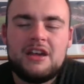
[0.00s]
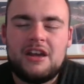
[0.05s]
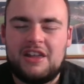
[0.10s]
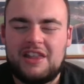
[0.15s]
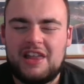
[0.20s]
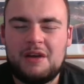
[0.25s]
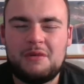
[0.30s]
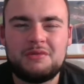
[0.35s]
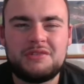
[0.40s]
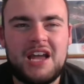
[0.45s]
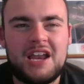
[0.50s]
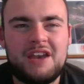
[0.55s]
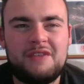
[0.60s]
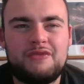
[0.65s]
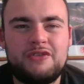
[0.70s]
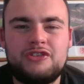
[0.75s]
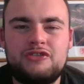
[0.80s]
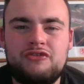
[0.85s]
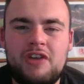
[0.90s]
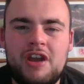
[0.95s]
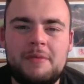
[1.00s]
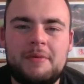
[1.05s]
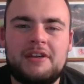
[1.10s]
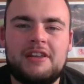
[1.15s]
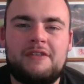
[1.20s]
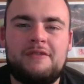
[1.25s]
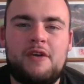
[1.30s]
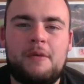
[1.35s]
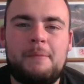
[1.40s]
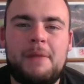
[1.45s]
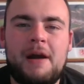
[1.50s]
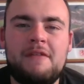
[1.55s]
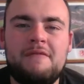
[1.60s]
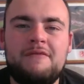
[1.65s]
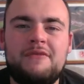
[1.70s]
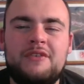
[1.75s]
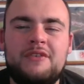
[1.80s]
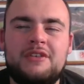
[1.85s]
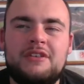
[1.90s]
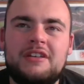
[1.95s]
that was kind of frustrating because I thought
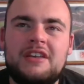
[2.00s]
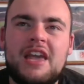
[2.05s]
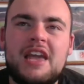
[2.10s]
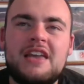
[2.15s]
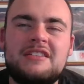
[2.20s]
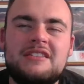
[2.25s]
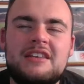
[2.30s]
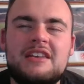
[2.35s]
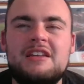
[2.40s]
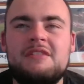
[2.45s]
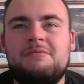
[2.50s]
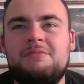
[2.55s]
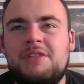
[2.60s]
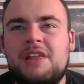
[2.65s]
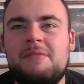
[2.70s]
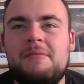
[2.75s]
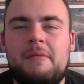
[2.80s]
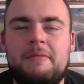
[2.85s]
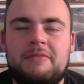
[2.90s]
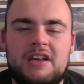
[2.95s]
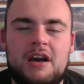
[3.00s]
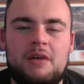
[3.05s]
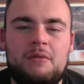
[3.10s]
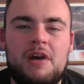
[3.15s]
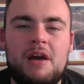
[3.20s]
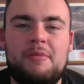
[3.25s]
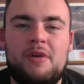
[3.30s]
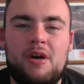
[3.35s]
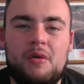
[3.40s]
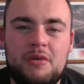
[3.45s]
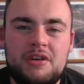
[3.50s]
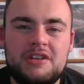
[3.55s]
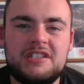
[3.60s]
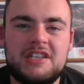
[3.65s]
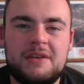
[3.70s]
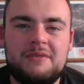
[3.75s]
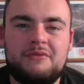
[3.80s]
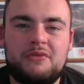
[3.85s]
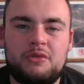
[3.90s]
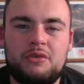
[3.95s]
Bamford, yes, he can play members out wide, but I want to
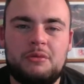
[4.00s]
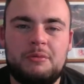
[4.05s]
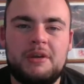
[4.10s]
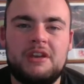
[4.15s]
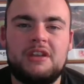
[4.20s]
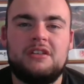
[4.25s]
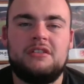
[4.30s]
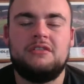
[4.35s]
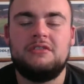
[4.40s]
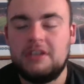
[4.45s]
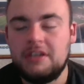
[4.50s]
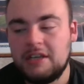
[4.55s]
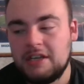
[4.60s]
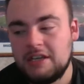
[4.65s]
see him through the middle.